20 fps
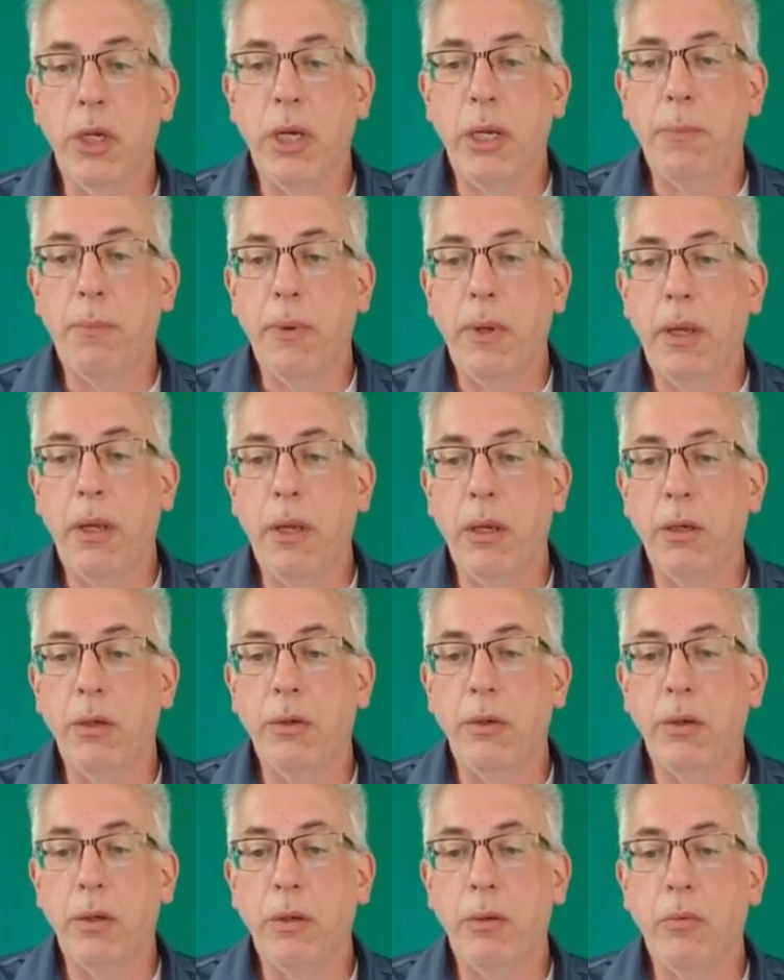shape
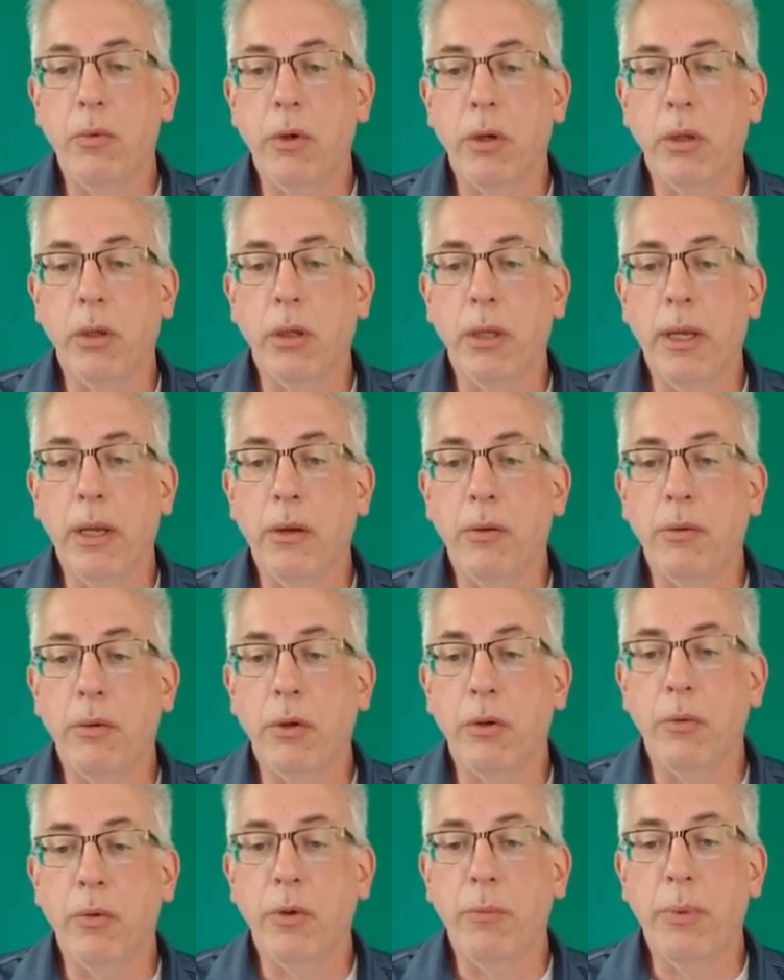and
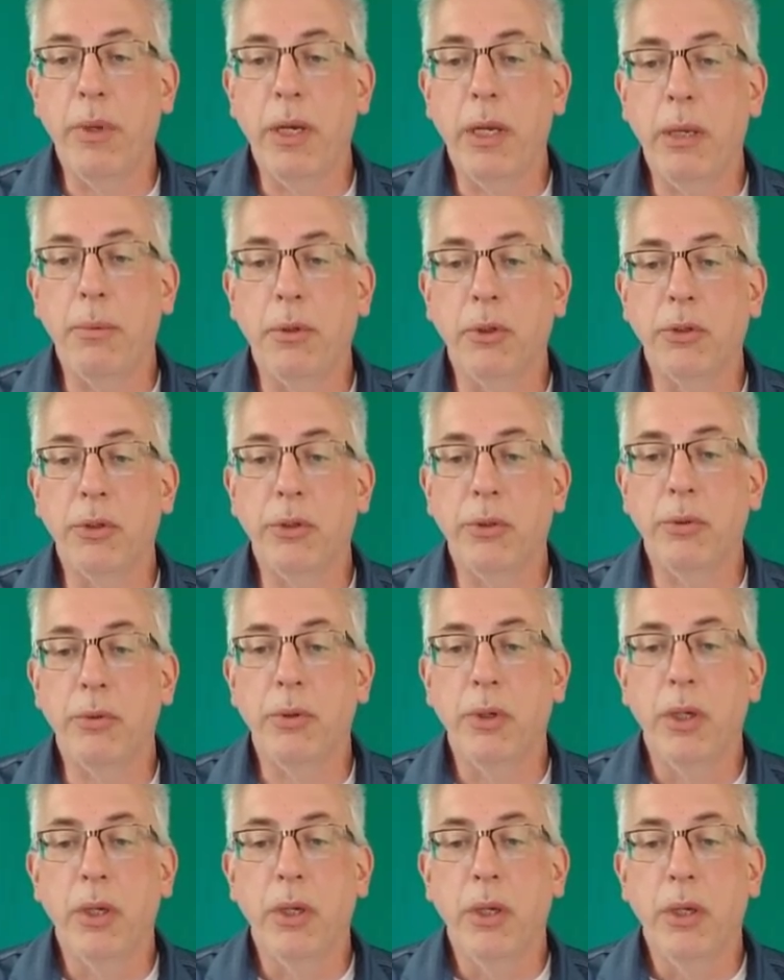we've been able to